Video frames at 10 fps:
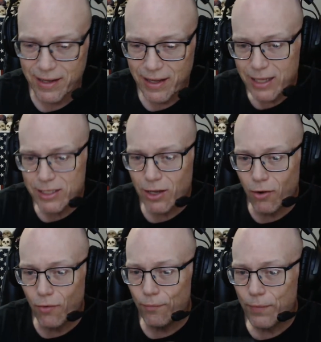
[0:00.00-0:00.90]

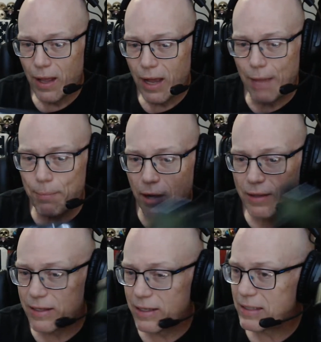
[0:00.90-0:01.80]
So I bought
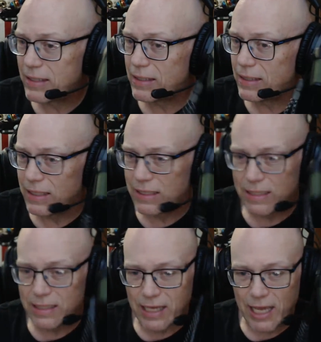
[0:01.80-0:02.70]
this. This is
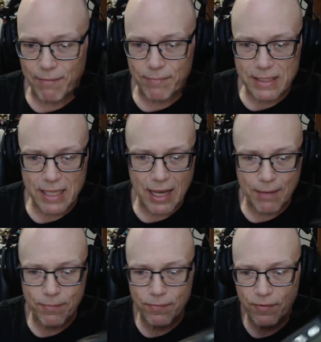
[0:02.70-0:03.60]
the Camp Snap
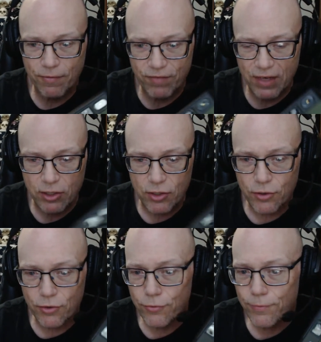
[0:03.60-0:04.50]

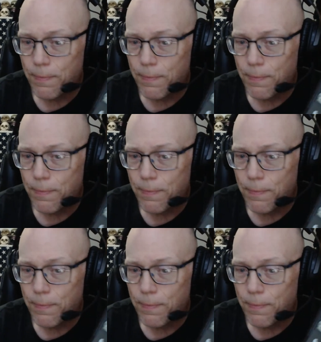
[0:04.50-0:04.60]
V2.